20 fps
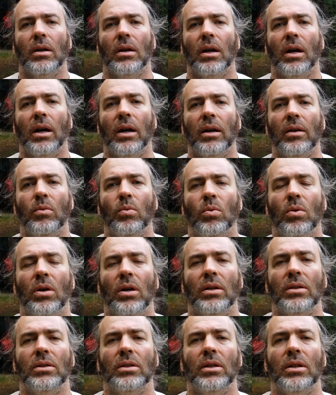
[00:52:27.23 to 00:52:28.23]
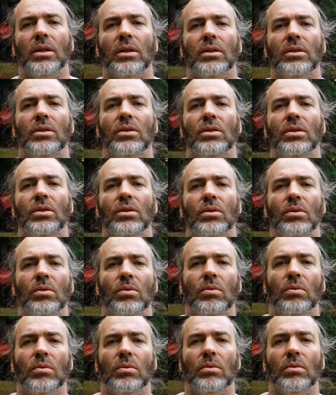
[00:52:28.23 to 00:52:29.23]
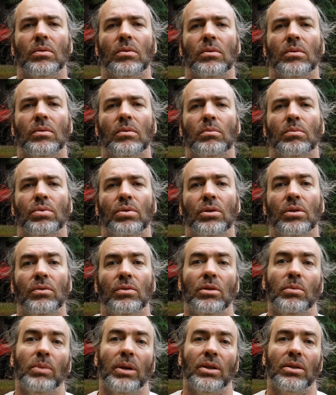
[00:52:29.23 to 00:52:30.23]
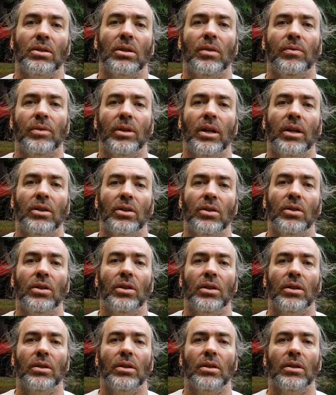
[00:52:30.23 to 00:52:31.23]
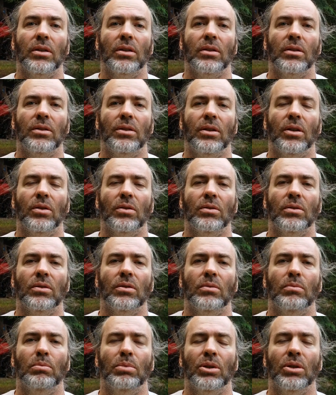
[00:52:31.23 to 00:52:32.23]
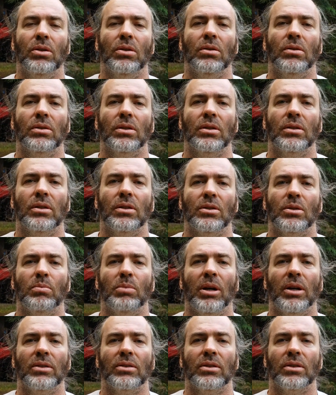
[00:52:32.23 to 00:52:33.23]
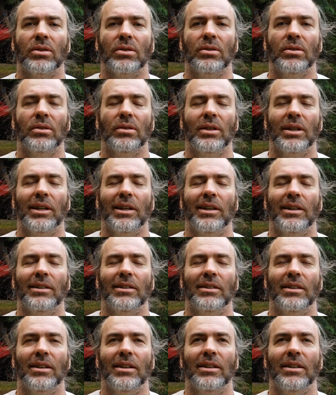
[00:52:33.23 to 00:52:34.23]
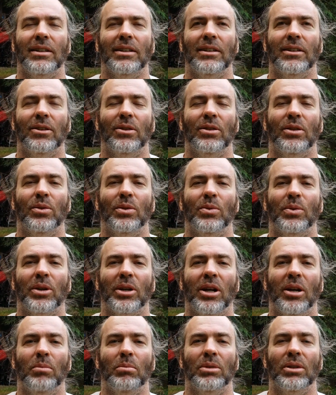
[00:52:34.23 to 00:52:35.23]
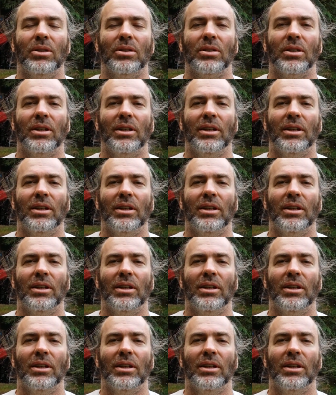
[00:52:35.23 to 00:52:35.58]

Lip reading: I wanted to prove to myself that I could, build this bicycle and or the recumbent.